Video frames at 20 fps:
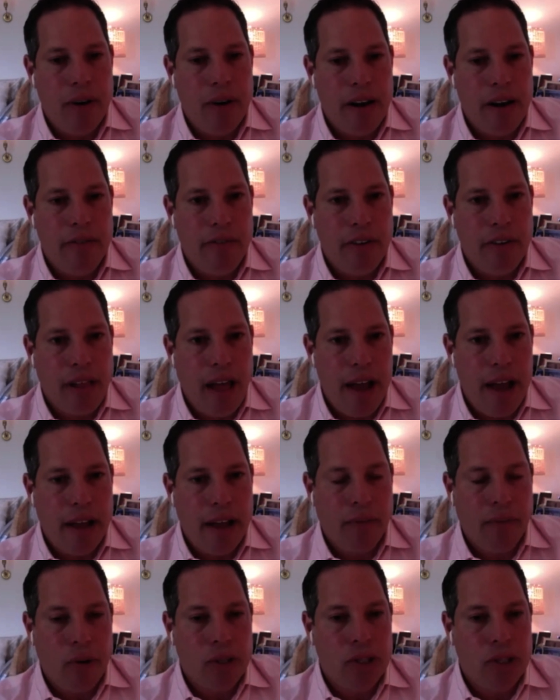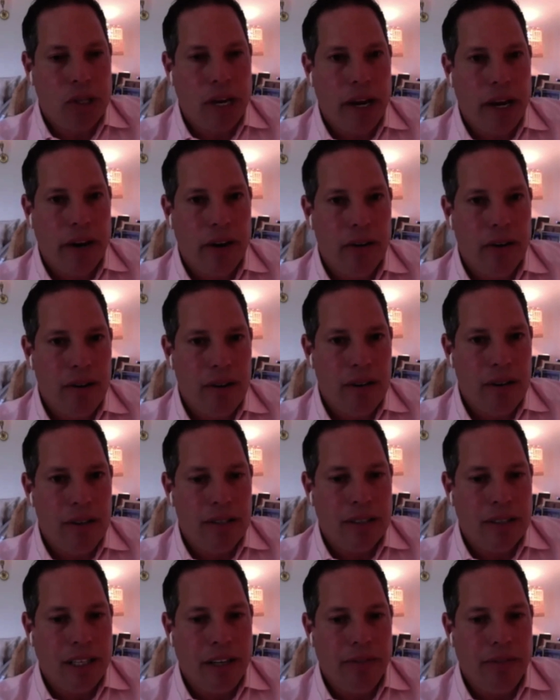And if you like what you hear,
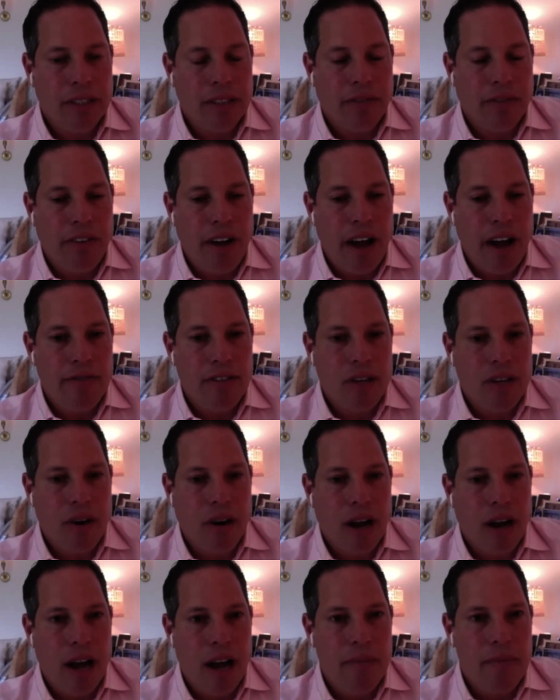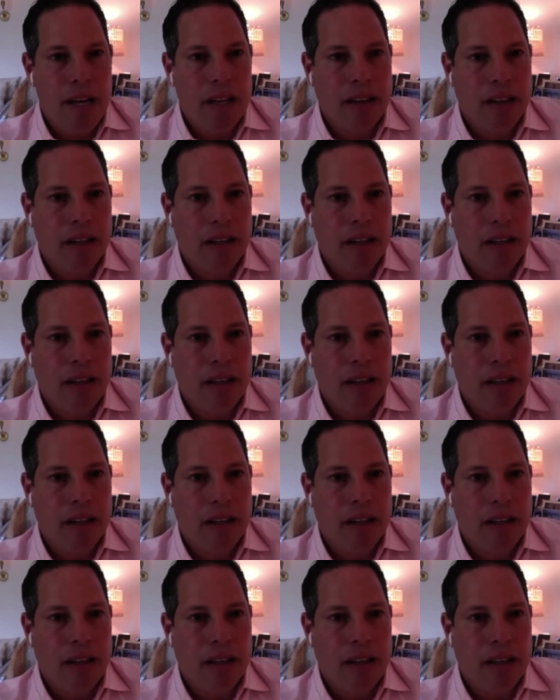leave us a 5-star comment,